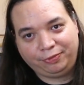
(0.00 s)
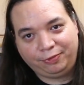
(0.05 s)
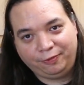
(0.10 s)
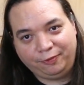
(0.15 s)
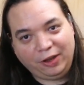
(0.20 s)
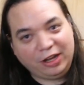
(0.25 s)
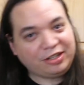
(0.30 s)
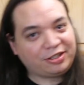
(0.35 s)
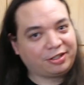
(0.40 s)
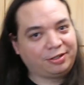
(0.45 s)

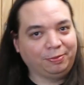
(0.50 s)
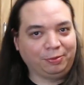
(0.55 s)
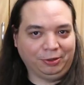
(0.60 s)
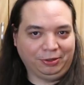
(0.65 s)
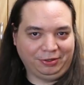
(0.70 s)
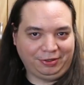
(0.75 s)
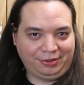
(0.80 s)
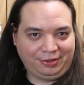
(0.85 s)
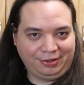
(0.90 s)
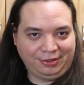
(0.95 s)

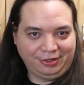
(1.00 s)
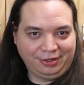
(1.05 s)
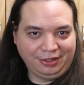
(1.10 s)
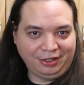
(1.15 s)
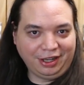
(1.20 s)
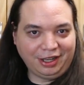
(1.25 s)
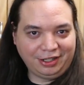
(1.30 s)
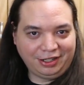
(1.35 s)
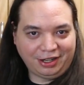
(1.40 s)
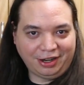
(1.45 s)
Vegetables,
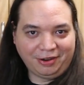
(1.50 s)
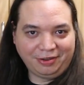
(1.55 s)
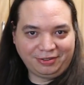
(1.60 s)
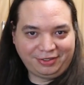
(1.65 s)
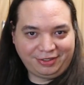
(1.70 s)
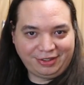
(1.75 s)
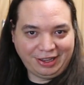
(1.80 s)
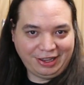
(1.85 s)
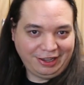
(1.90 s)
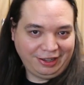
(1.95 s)
I dare
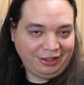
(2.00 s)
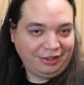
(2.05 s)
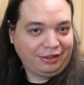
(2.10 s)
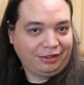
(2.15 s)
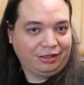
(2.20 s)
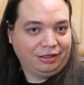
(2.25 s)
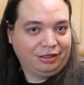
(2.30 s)
say.